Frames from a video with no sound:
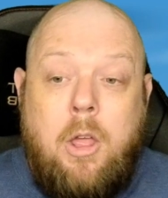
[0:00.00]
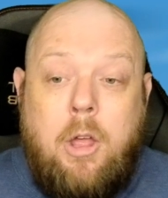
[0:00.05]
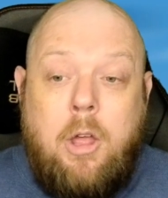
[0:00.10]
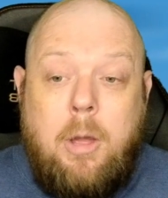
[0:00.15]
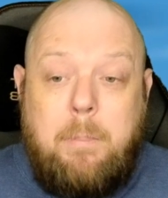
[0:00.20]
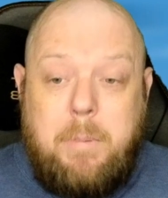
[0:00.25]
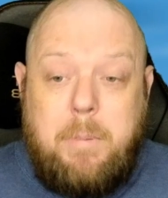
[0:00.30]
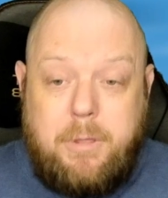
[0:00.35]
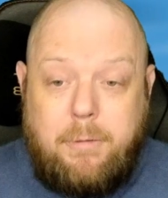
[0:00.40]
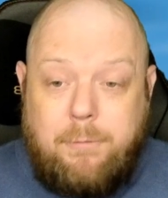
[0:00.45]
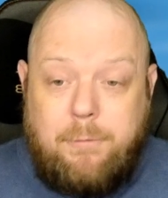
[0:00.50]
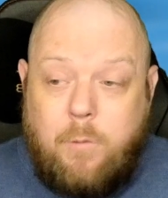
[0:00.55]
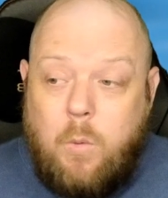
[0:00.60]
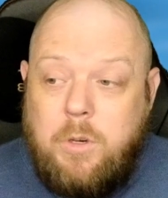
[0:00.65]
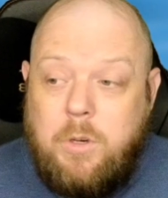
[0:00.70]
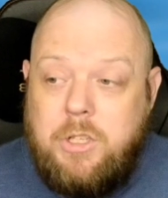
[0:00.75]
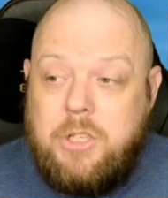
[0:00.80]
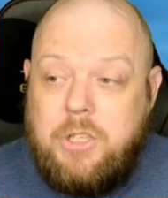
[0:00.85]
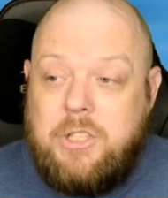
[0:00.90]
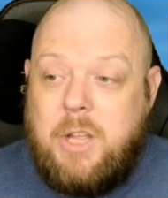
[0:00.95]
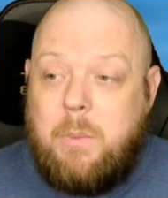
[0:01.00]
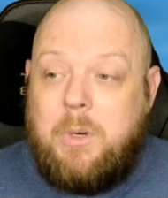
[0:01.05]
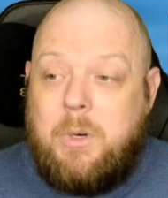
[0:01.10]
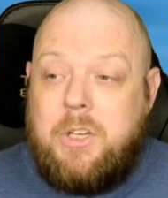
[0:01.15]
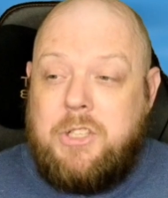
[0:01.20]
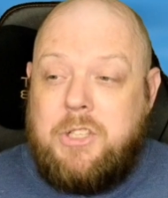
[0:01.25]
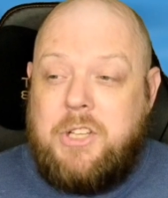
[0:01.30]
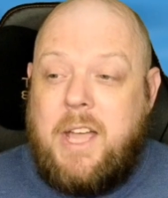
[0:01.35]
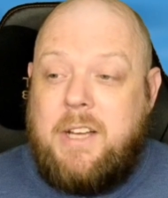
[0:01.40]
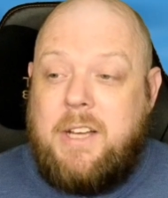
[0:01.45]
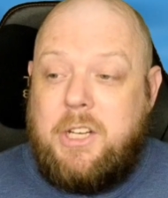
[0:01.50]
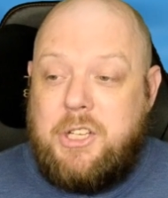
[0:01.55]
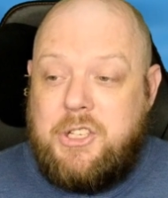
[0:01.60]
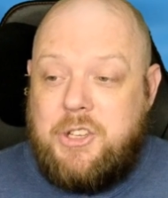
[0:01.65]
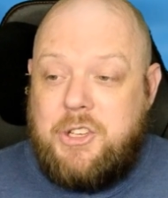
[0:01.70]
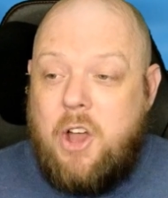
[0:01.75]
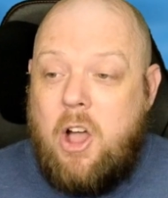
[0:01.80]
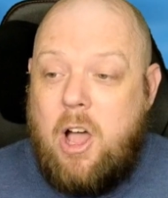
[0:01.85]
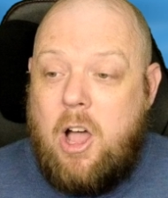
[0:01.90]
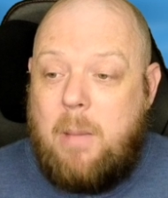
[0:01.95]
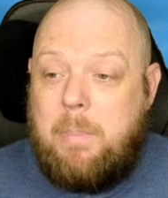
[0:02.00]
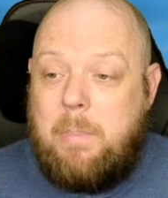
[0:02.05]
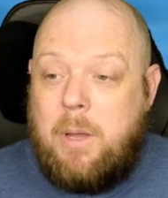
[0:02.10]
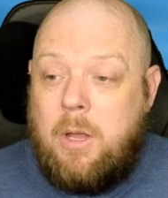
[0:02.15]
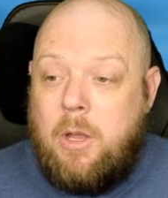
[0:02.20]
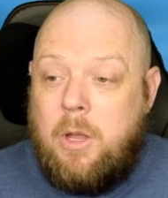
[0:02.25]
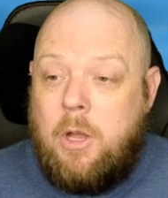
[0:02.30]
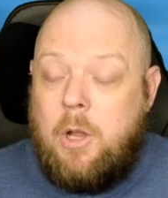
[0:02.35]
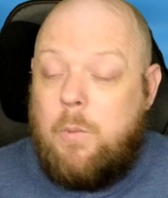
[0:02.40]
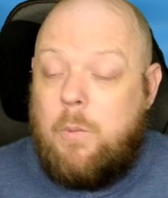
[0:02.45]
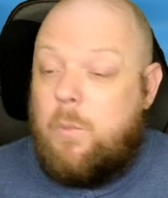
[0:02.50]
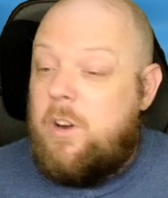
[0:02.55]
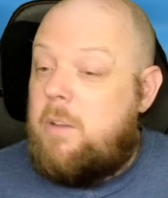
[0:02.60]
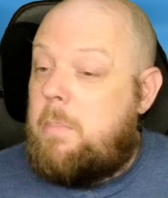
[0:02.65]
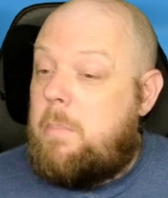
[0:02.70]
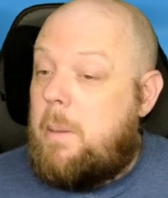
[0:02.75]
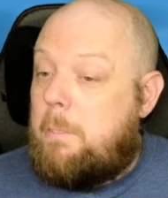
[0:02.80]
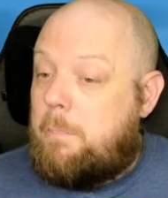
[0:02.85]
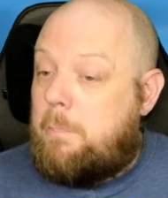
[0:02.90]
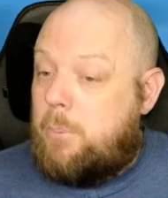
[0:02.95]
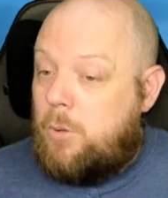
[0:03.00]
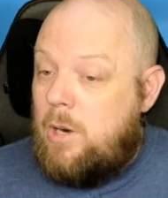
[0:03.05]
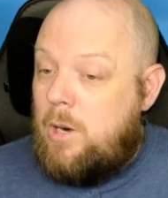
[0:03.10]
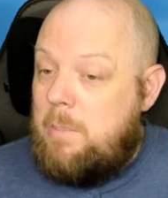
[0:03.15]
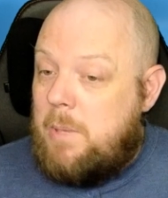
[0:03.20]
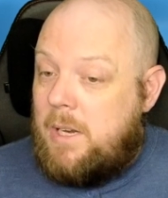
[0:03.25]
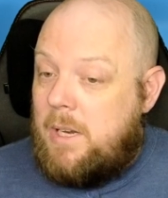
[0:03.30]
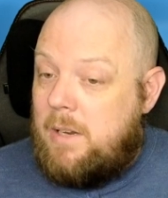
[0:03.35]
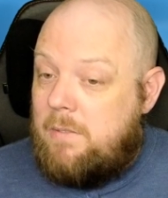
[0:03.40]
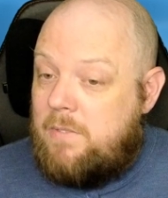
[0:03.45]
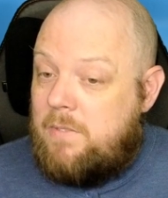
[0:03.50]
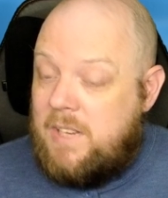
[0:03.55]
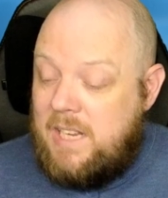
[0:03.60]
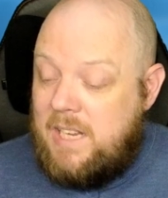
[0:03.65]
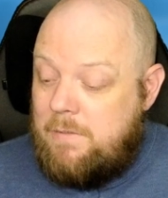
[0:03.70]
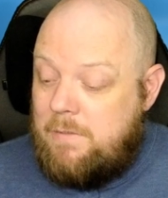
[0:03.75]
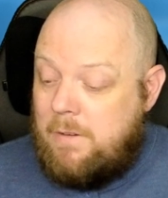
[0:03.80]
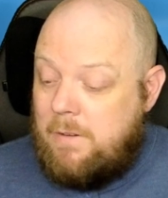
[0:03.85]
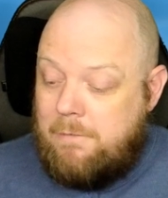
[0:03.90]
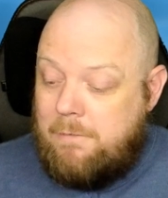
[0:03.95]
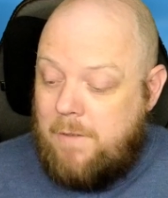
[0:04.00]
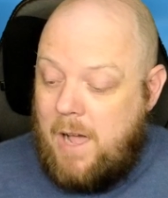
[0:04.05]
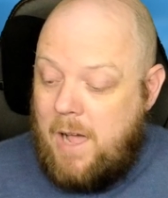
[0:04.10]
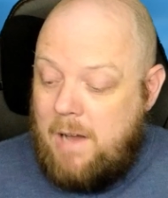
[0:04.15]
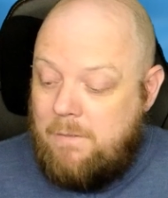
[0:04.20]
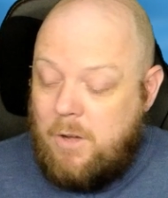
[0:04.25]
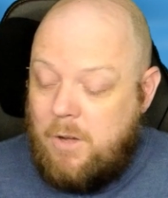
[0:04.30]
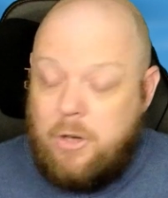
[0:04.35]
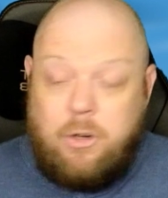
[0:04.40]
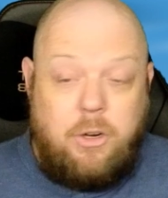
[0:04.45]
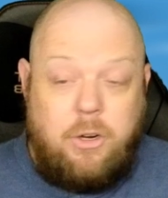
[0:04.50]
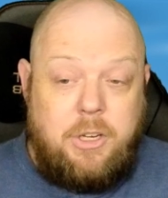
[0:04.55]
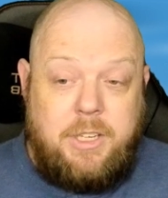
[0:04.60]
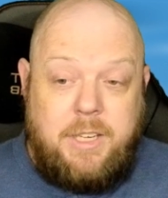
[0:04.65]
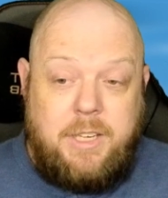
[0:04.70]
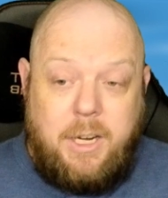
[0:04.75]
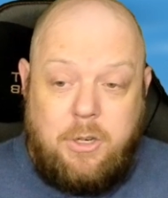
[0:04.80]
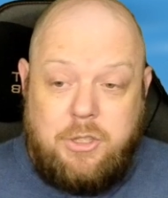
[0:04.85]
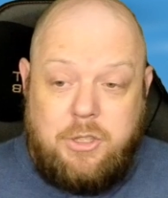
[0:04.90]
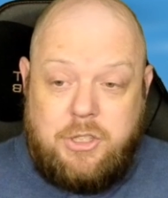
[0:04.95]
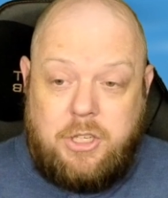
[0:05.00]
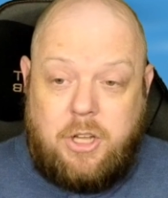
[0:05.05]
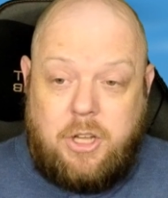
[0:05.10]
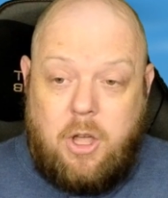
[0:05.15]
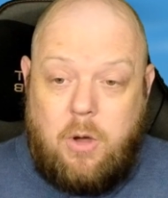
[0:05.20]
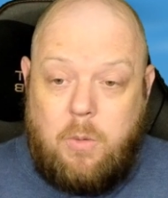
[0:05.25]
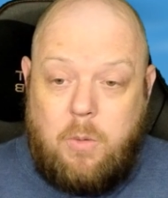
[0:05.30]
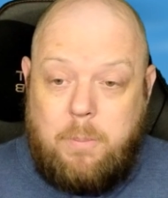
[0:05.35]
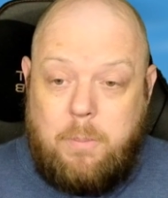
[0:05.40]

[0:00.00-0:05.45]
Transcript: But the forces they were designed to stop would have been primitive even 500 years ago.